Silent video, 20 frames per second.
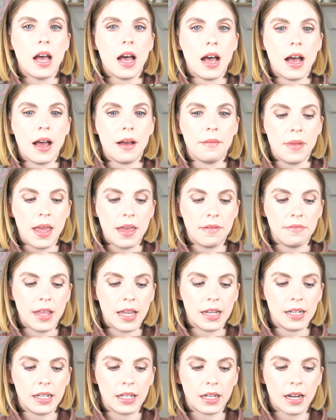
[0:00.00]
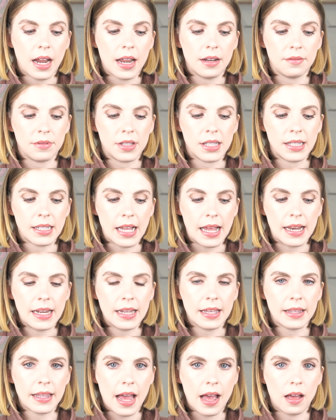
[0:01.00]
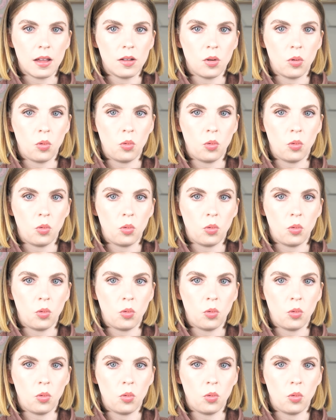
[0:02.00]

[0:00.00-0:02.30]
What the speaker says: and then kind of setting that